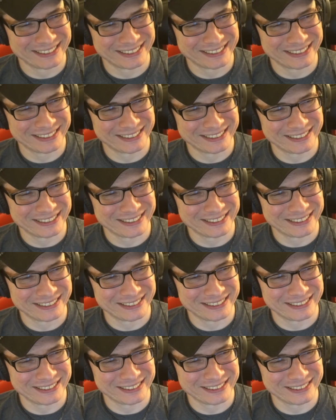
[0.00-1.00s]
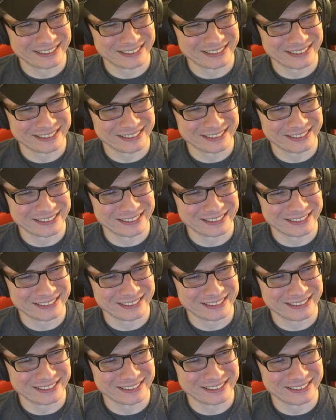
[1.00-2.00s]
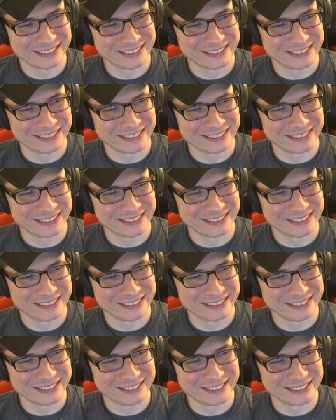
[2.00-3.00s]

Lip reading: The person shown says nothing.